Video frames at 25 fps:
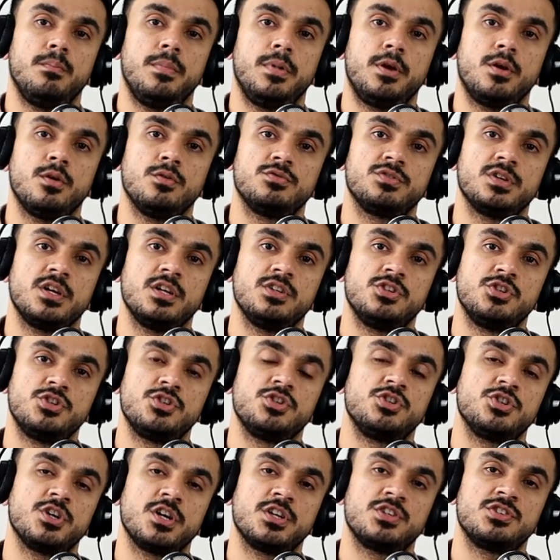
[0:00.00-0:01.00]
because I
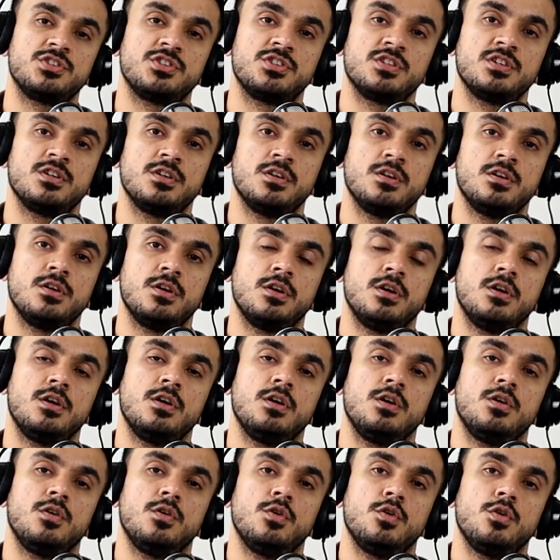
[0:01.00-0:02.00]
just
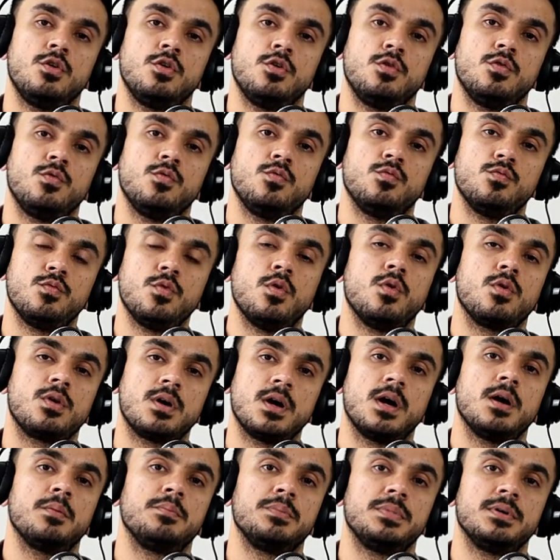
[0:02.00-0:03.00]

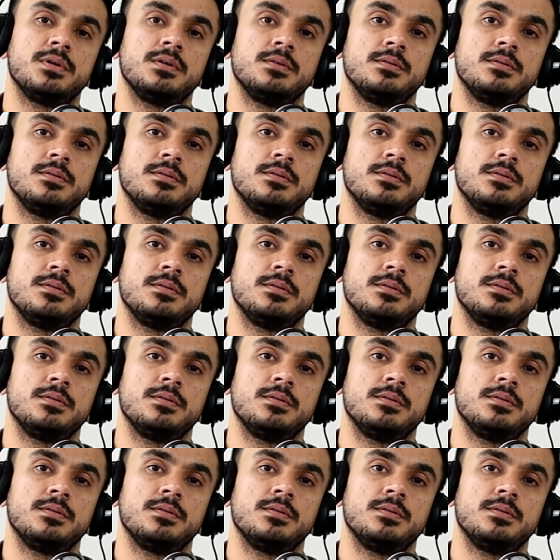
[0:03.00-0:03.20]
woke up.